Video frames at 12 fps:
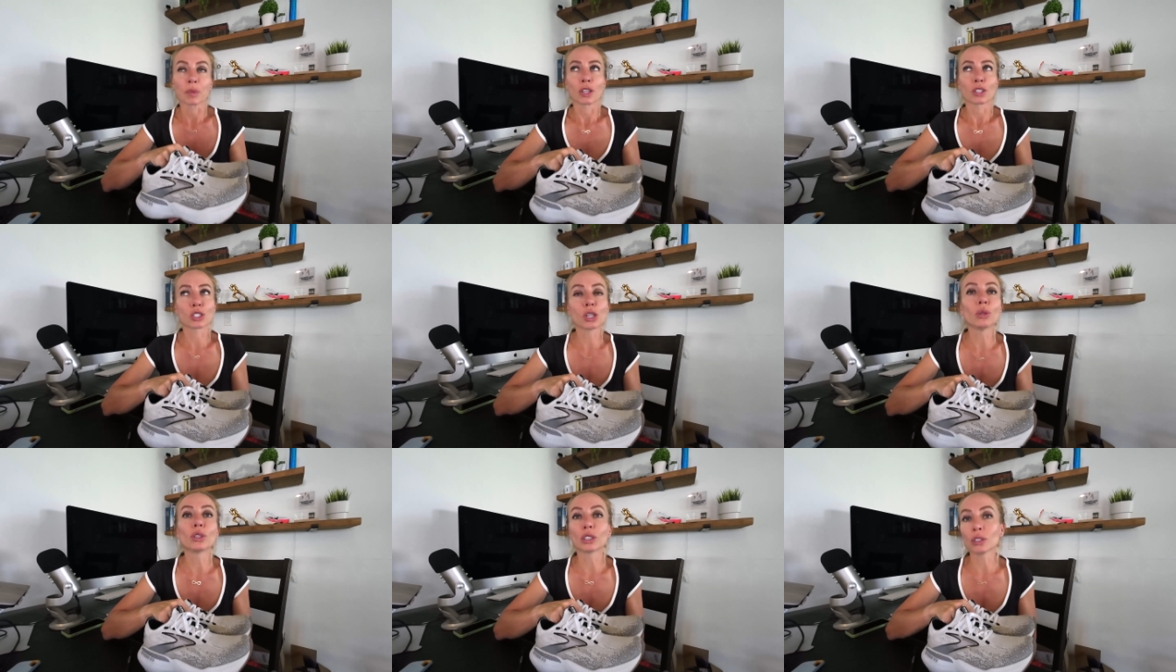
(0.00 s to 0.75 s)

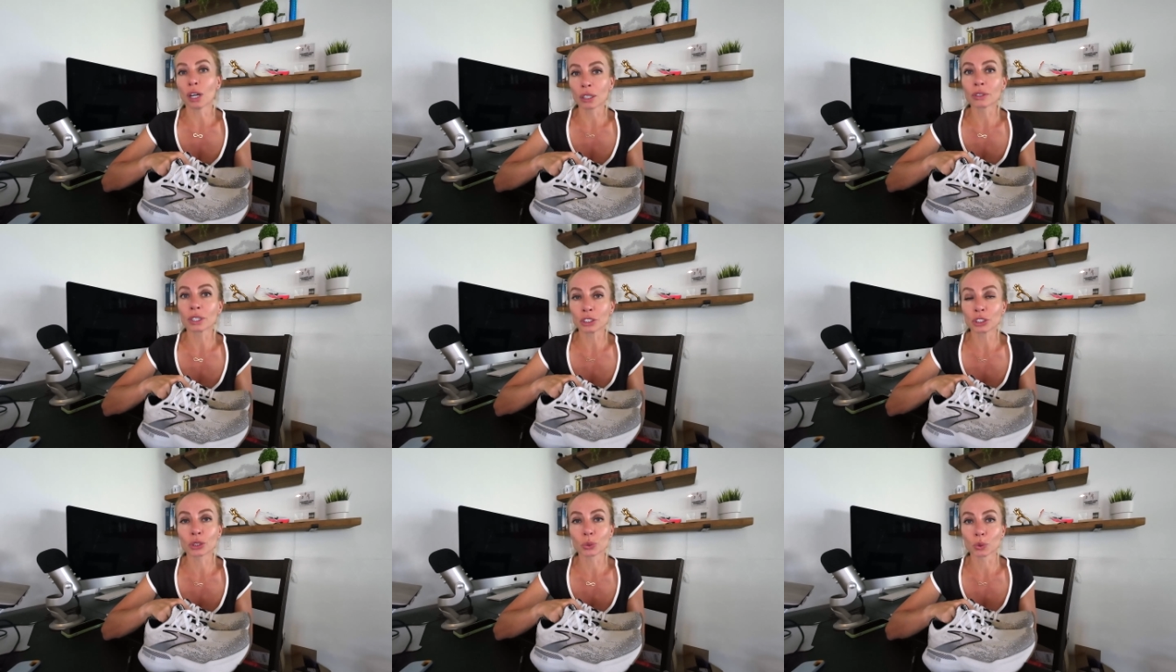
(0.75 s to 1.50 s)
slower long run
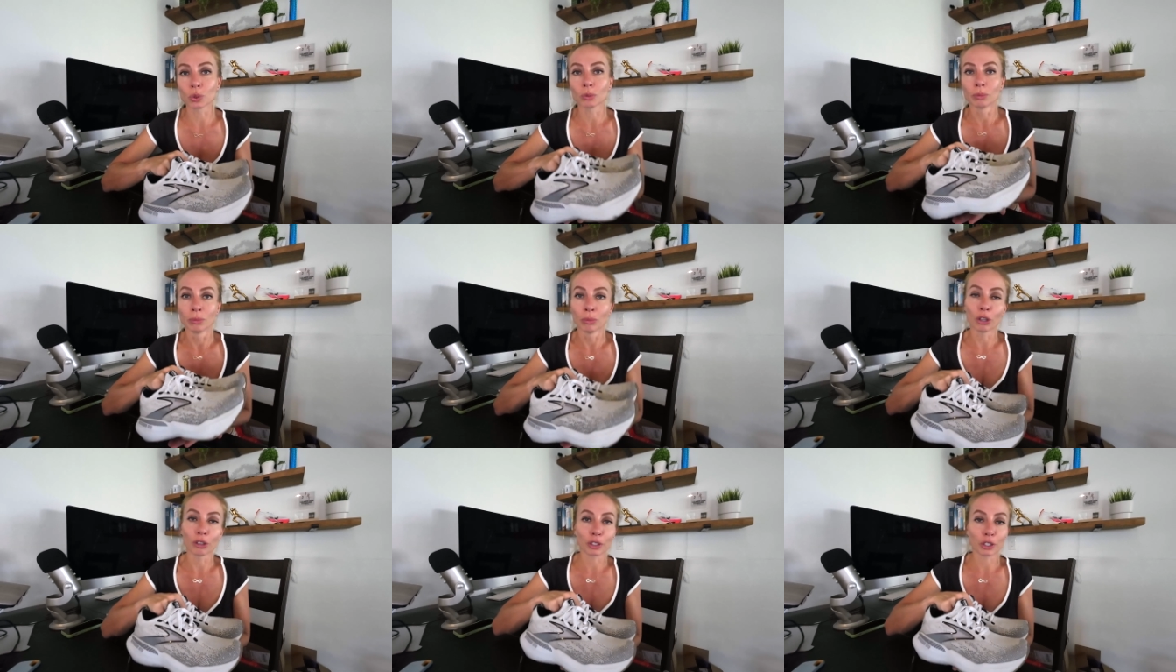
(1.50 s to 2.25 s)
shoe,
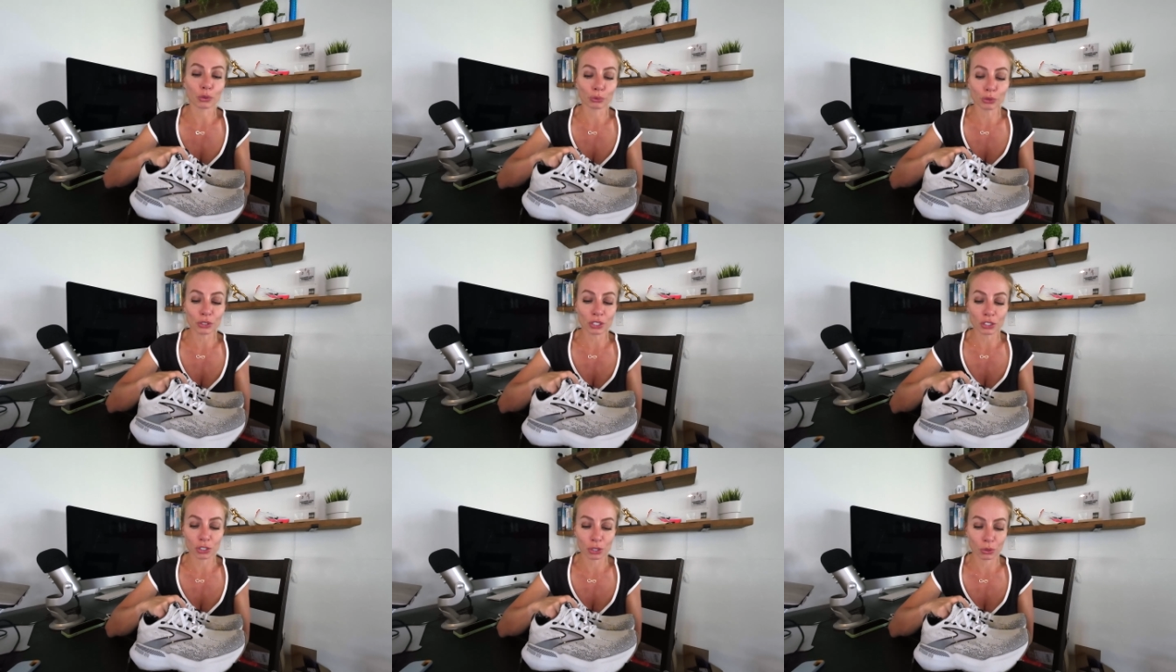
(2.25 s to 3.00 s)
more of a cruising
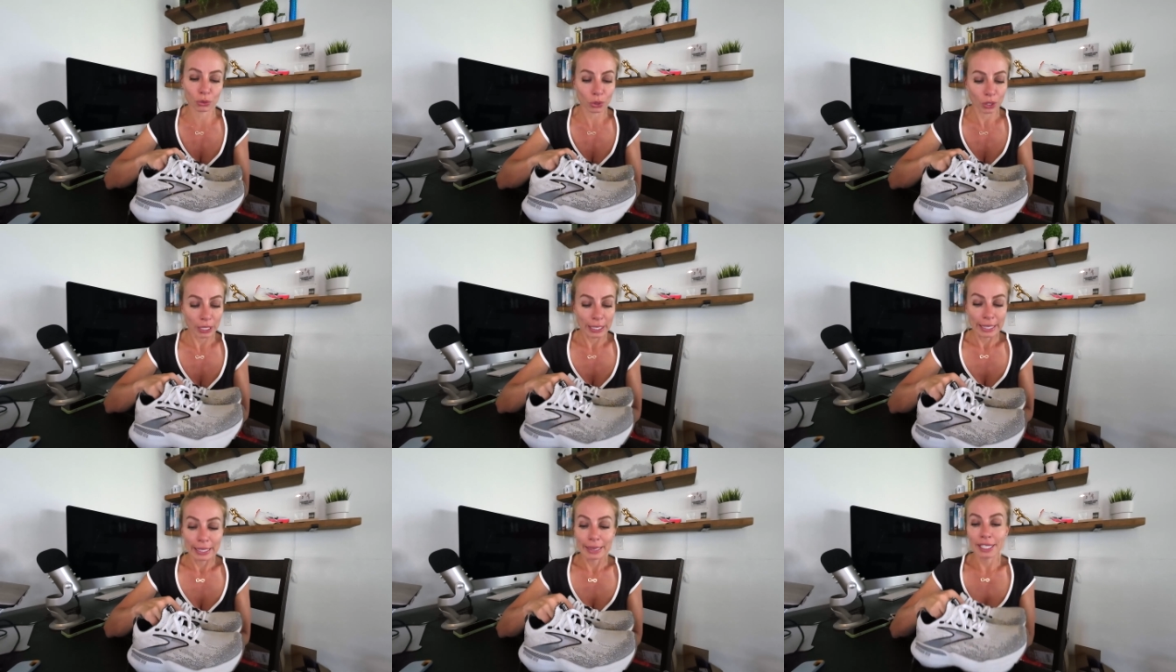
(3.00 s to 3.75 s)
shoe.
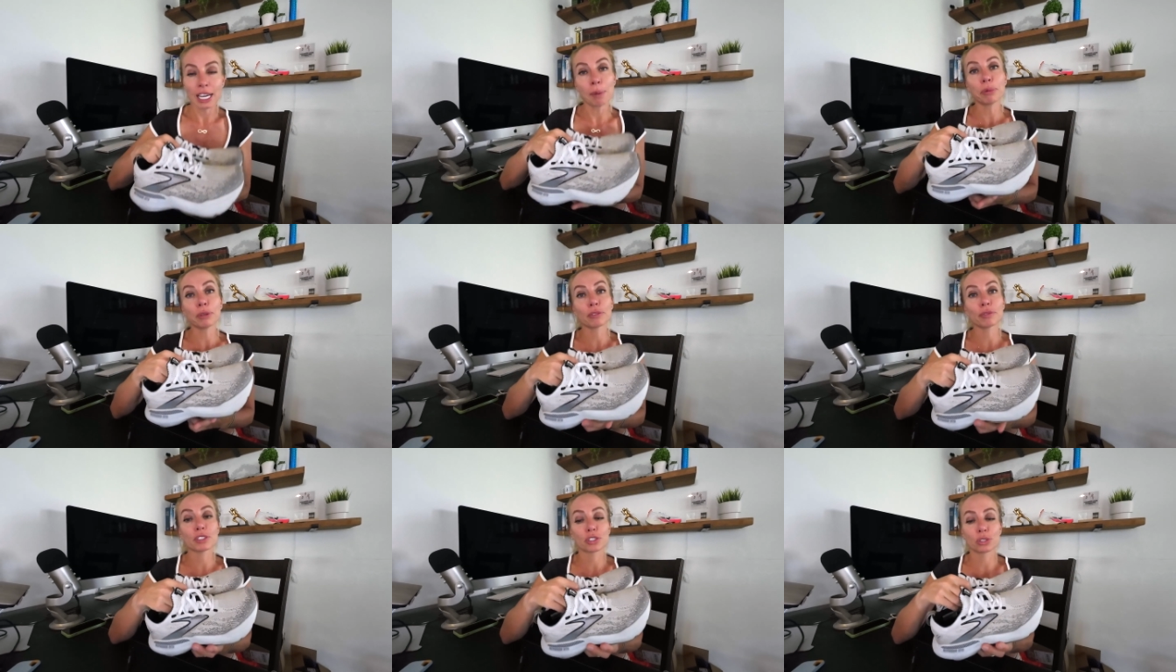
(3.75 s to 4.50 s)
The upper of
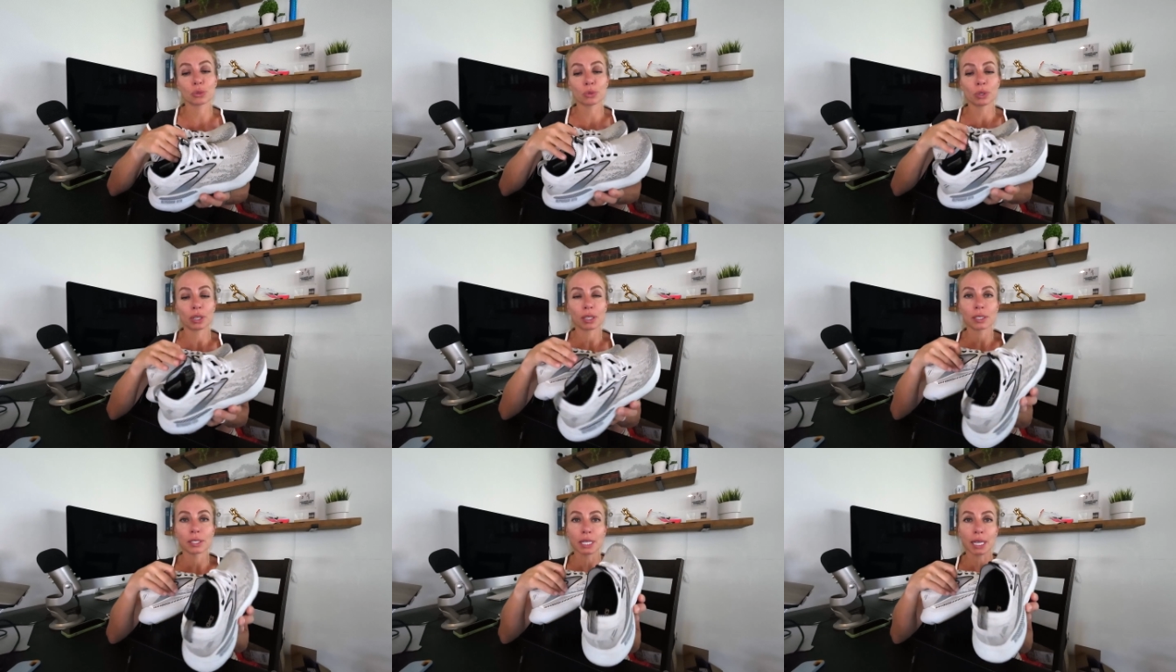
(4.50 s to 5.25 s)
the shoe
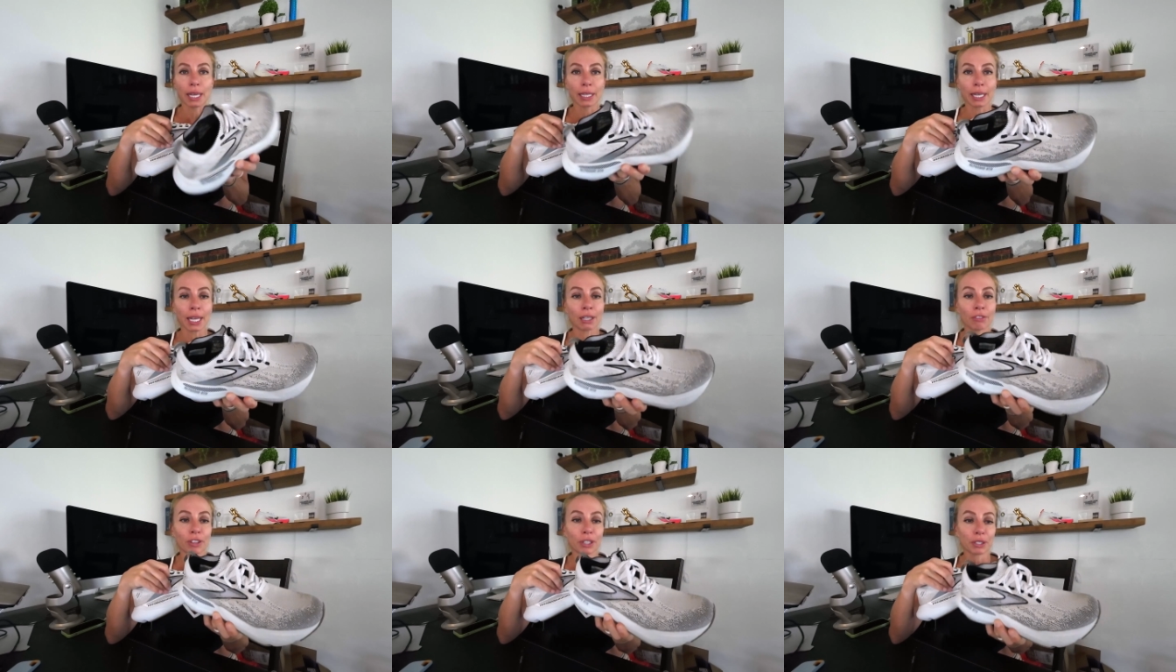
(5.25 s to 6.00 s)
is,
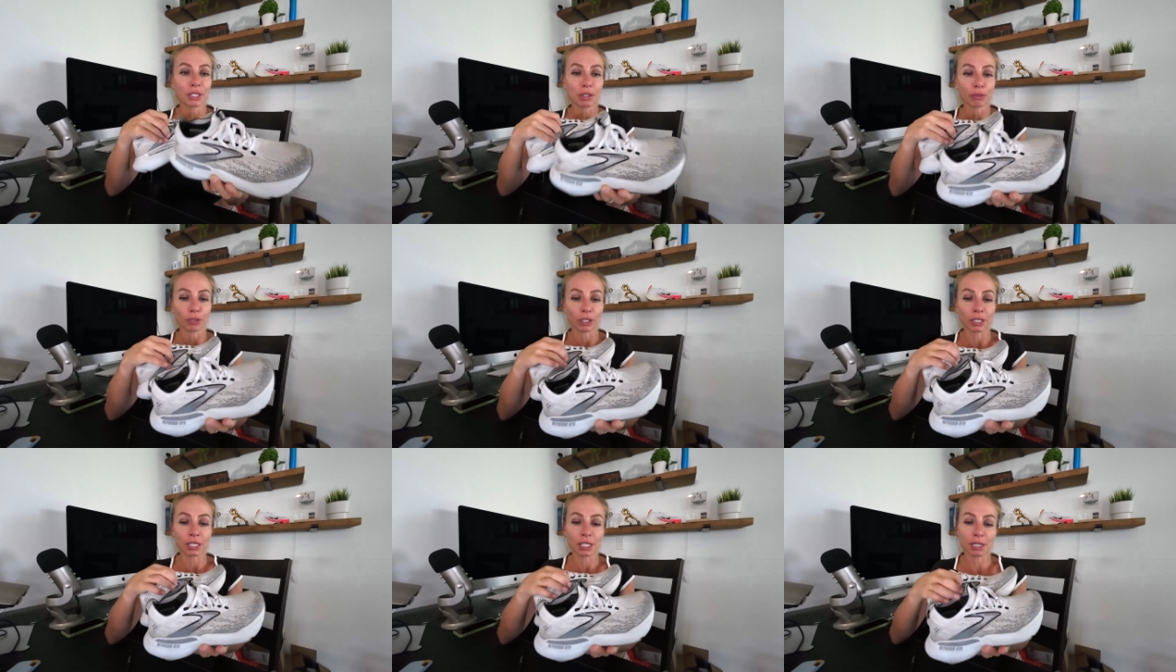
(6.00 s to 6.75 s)
again, very
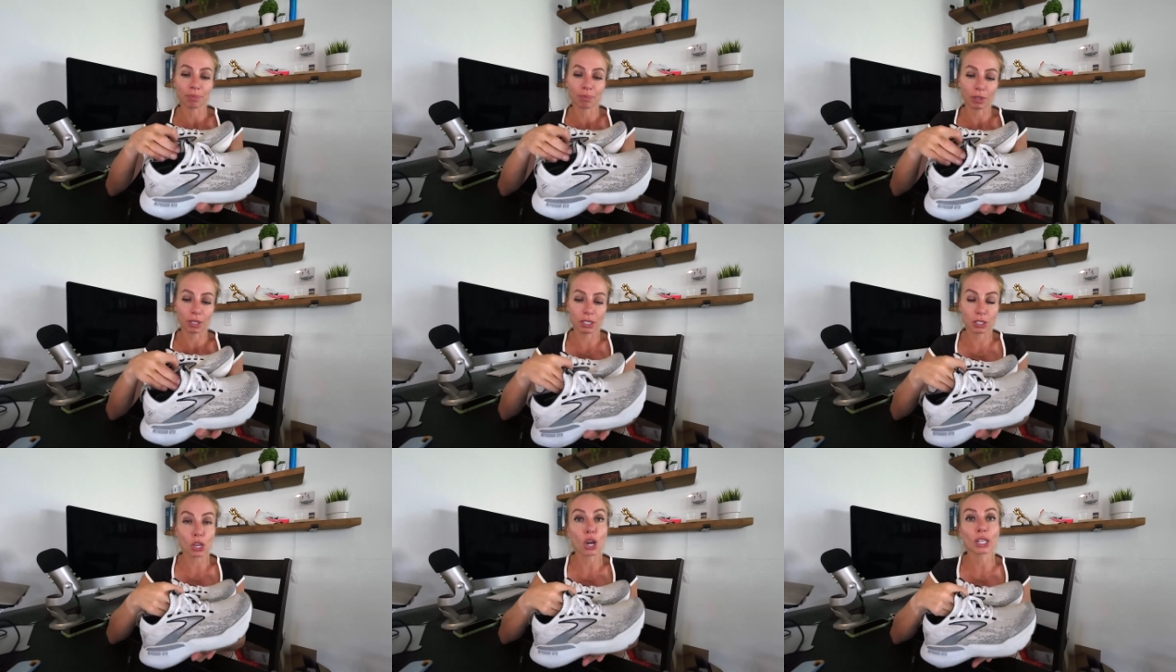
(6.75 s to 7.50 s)
different. It's
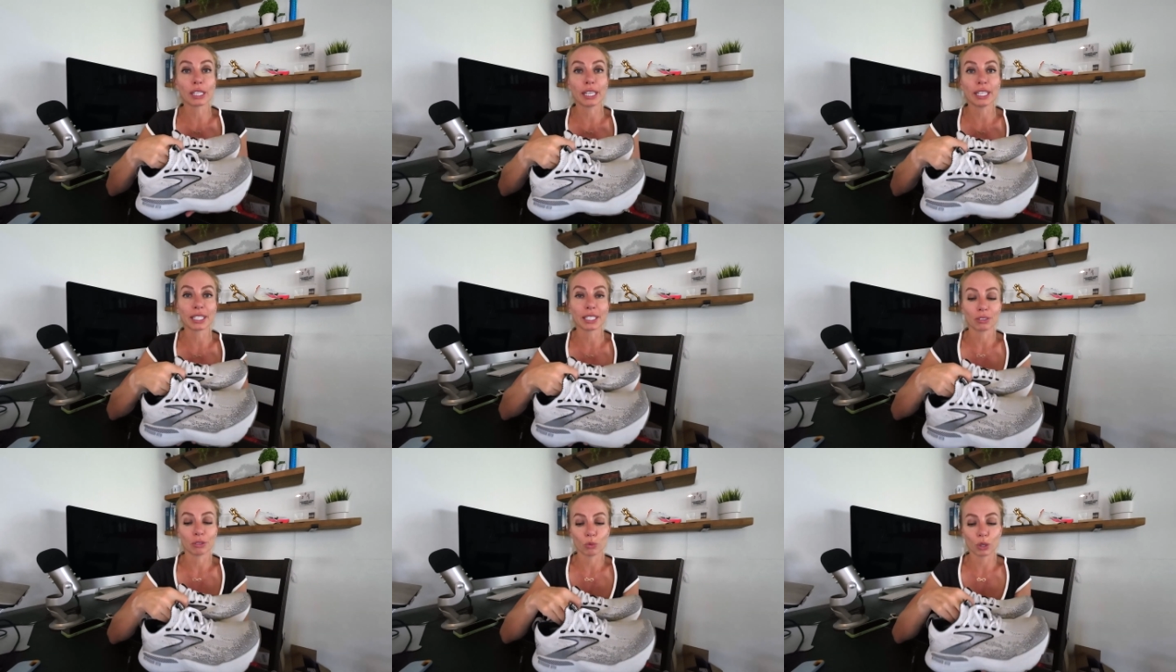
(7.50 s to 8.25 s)
sock-like,
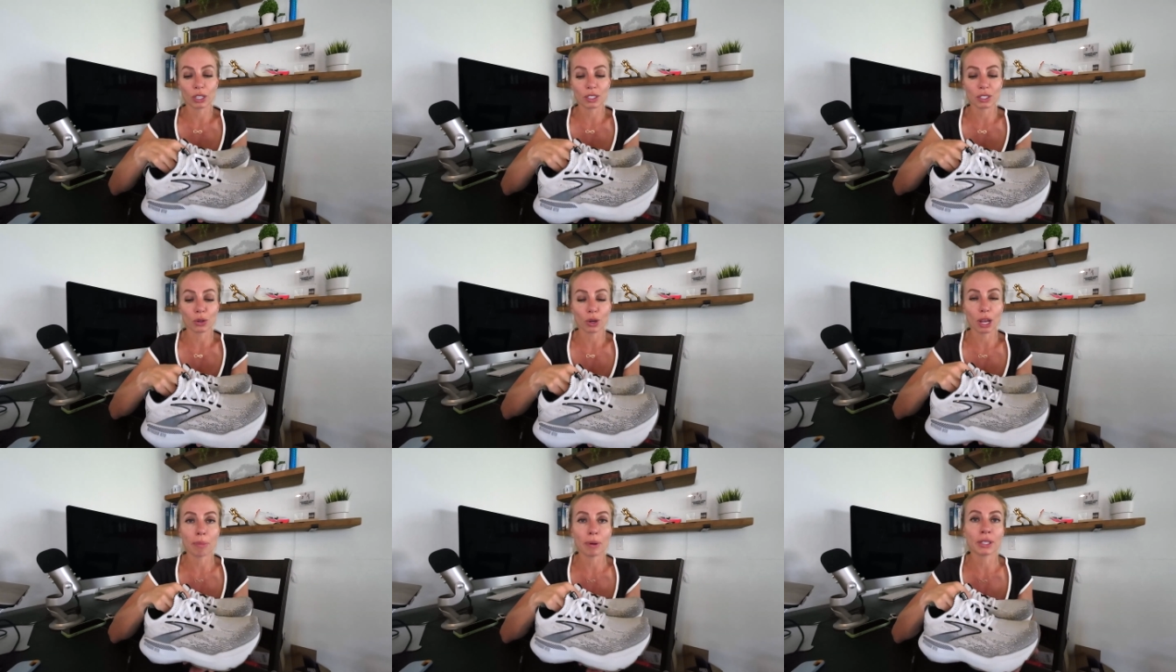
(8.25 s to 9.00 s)
whereas the
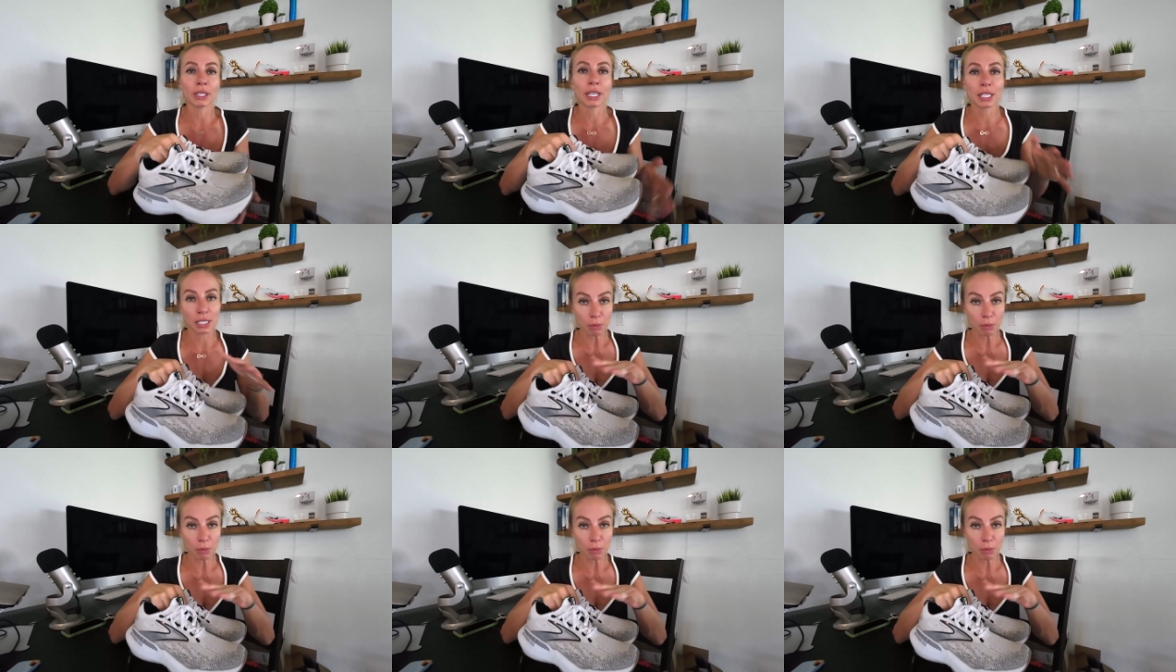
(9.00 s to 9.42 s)
Hoka Bondi is